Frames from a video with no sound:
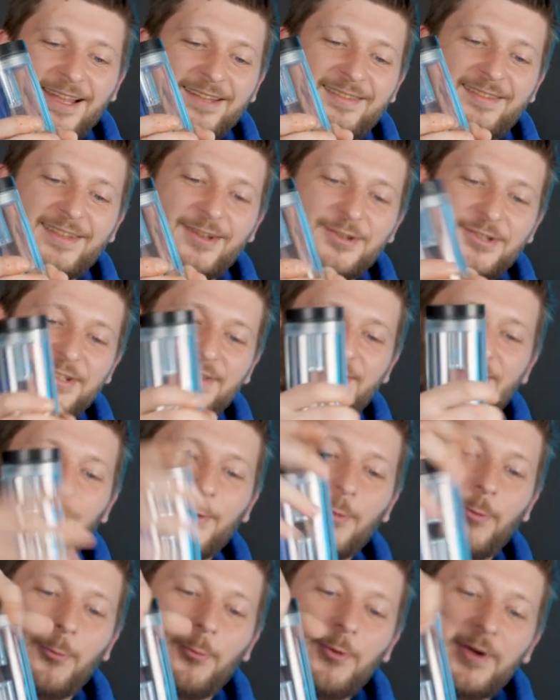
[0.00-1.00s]
let's now
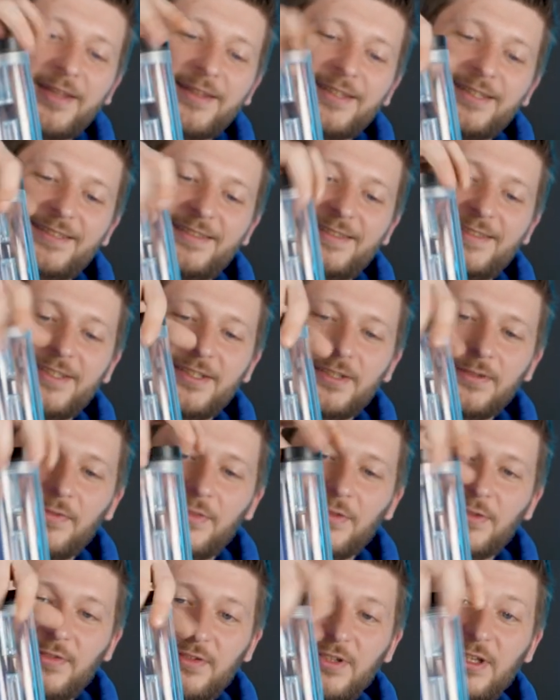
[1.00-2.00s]
just quickly see if
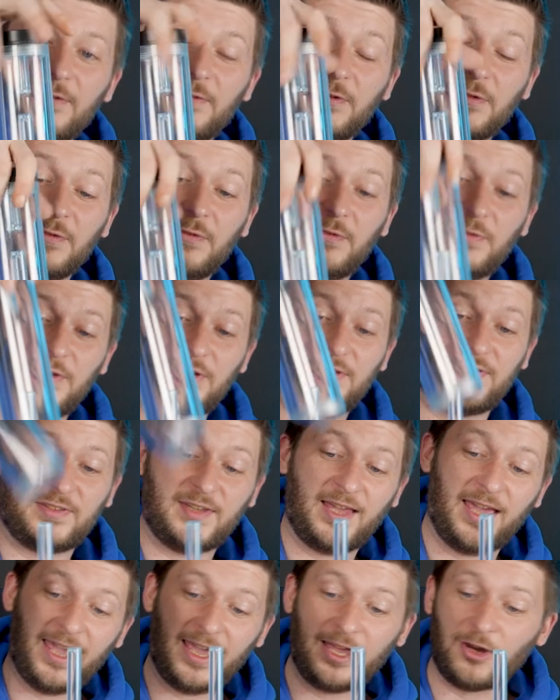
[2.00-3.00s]
this even
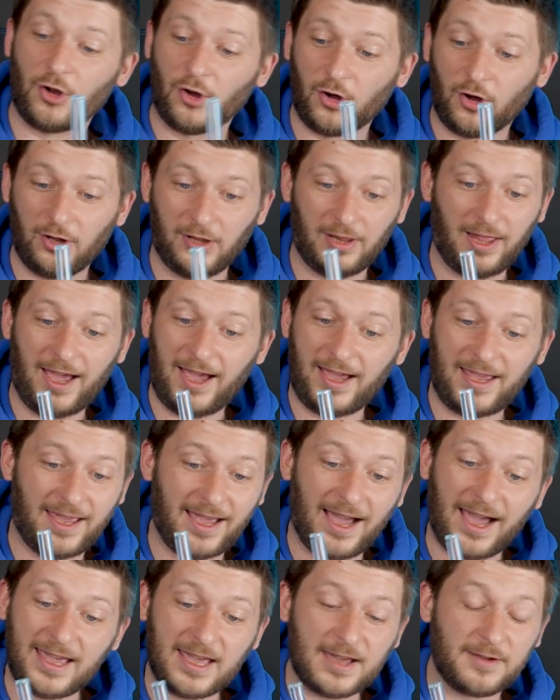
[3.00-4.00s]
fits at all. I,
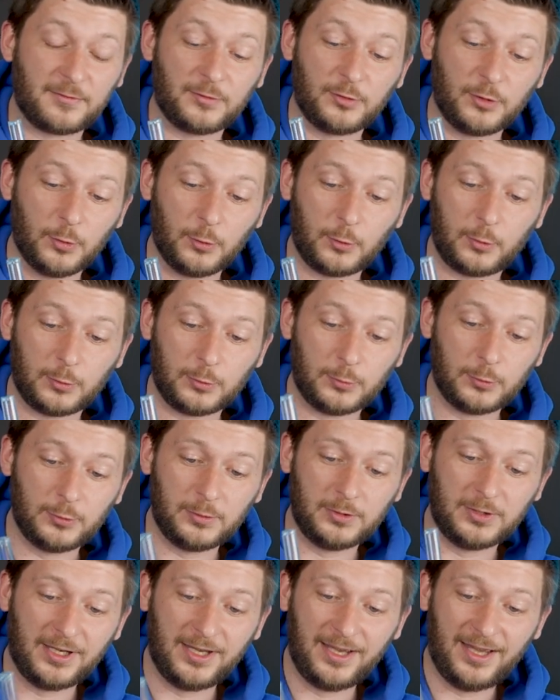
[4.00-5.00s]
I have no
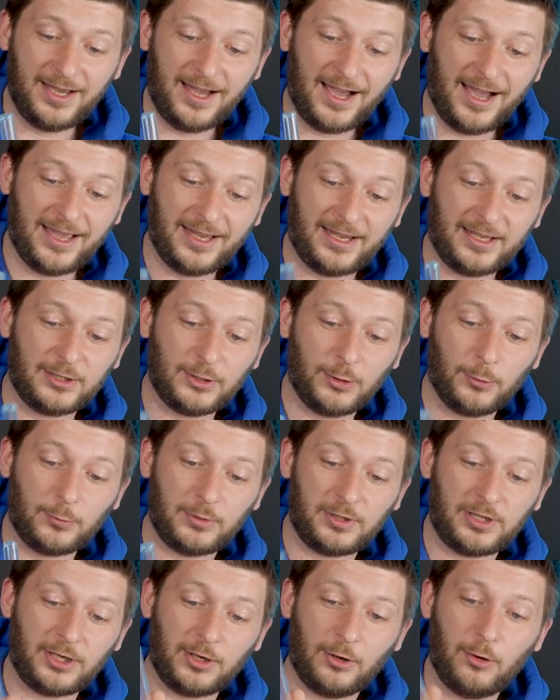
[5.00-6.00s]
clue. I can
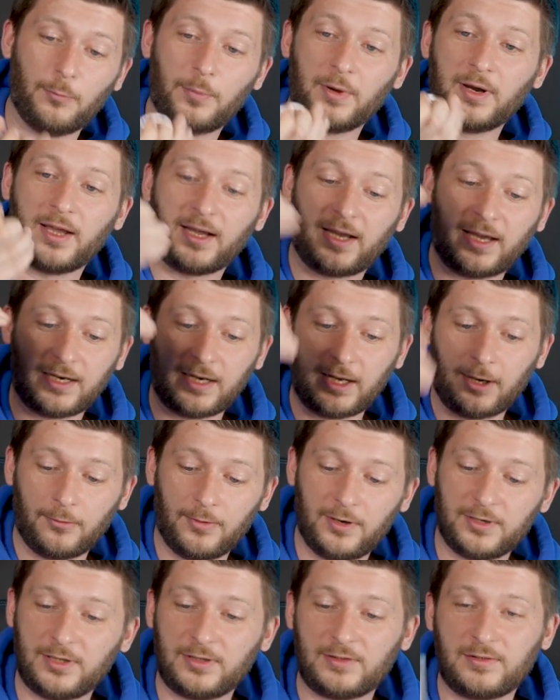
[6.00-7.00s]
only hope, but I can
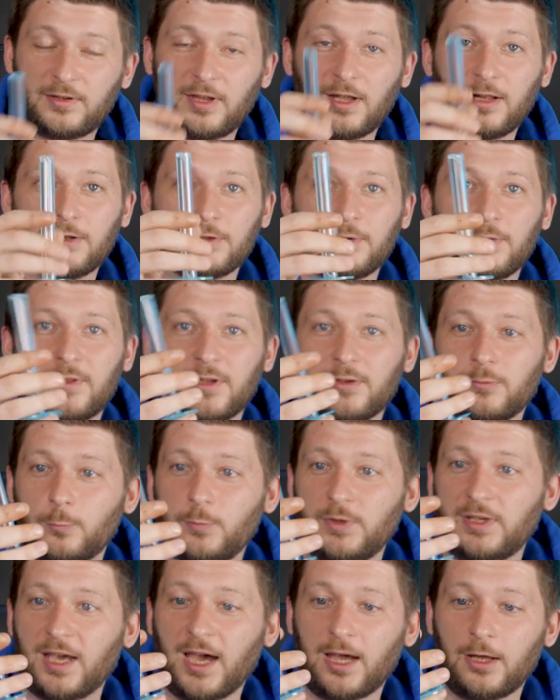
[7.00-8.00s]
already tell you that
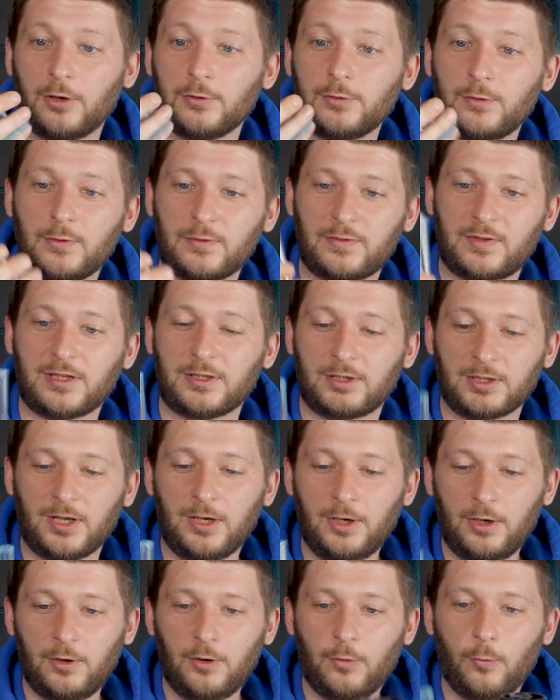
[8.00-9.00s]
we cannot use that
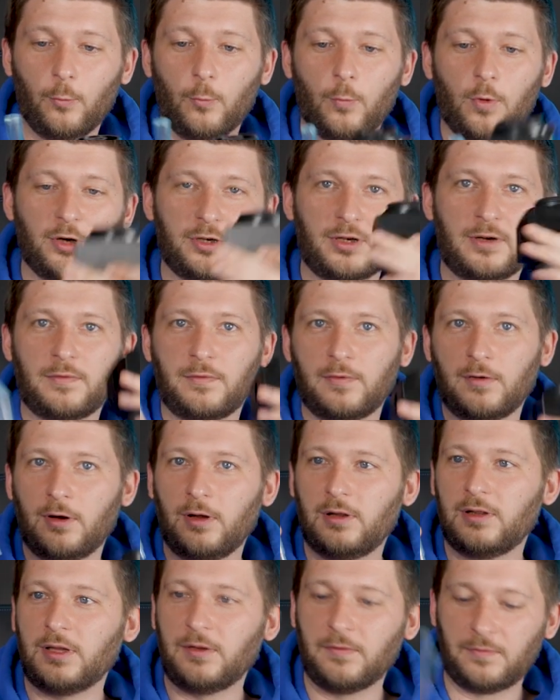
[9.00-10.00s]

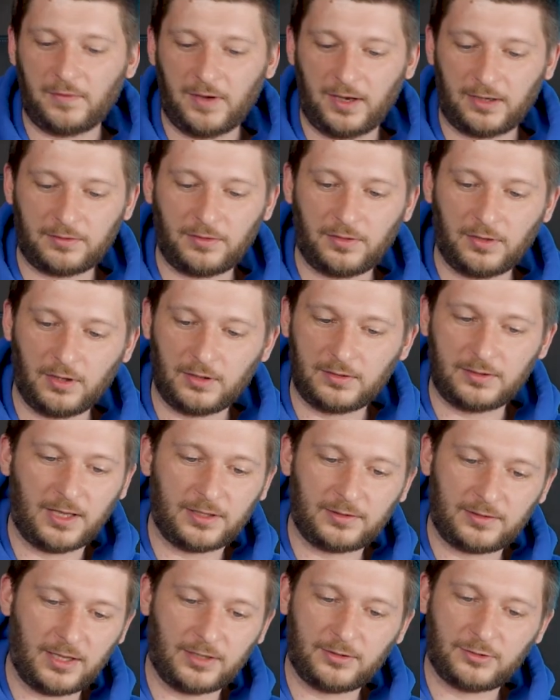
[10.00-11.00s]
waterfall effect thing
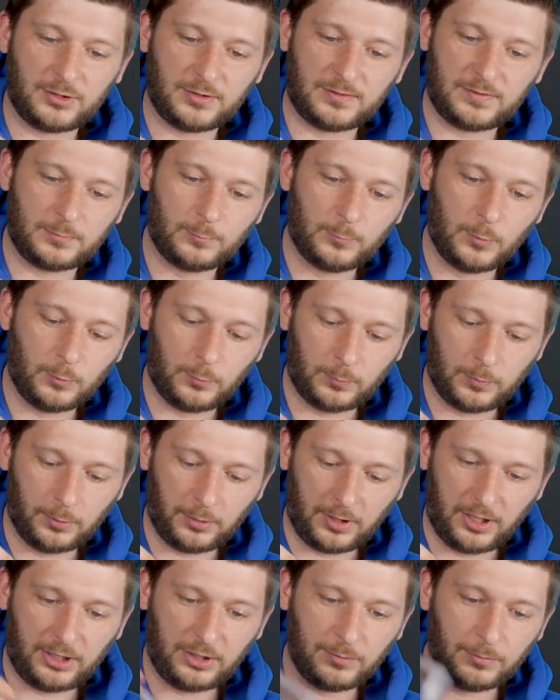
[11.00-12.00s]
that, that just won't
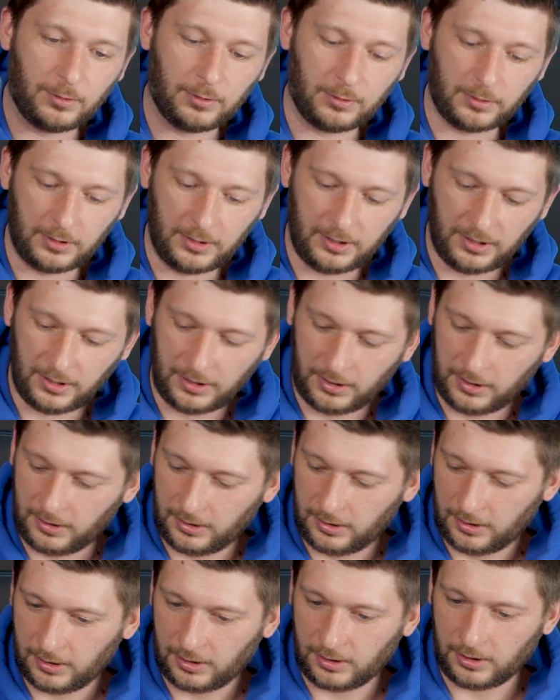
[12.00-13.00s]
work anymore.
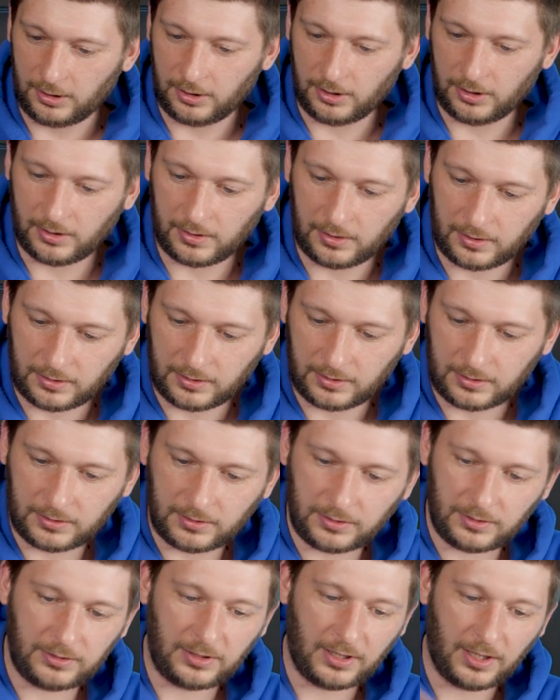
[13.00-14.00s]
Uh,
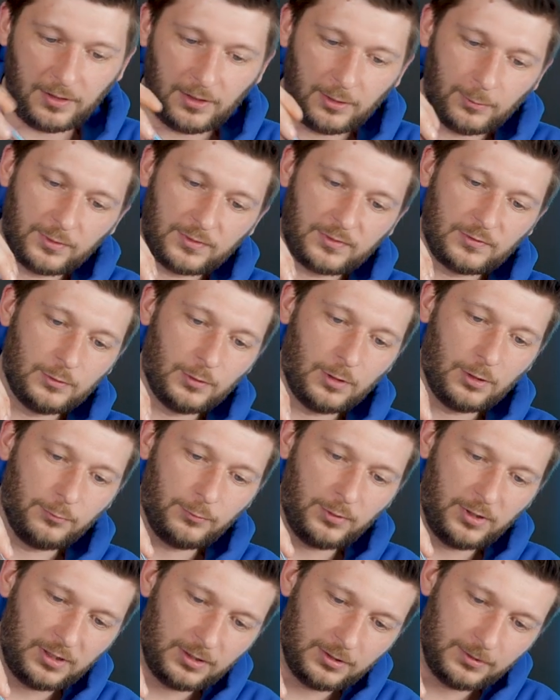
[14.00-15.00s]
yeah, there was no
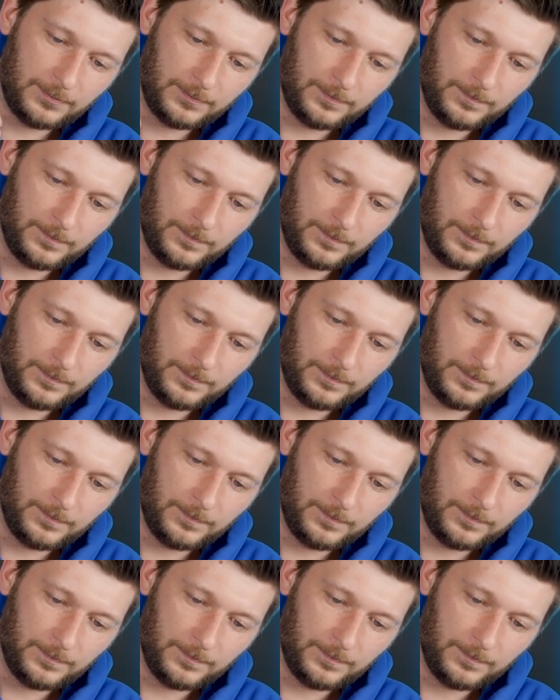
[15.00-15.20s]
O-ring.